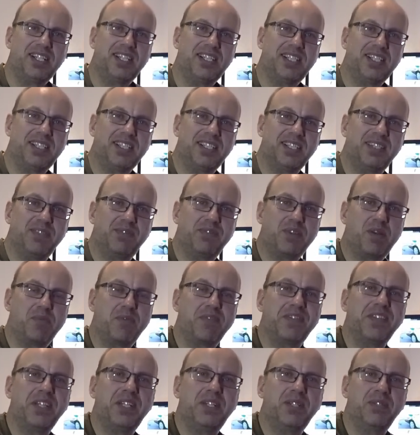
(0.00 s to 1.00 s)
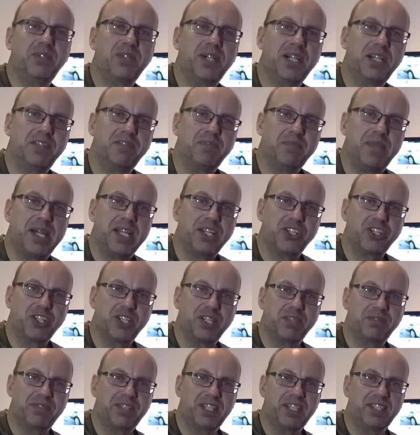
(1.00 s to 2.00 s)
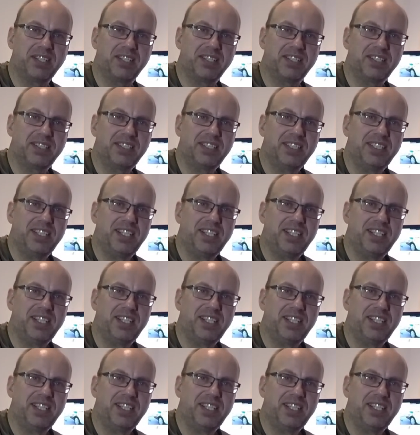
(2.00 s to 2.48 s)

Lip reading: In a former video I've mentioned I've got a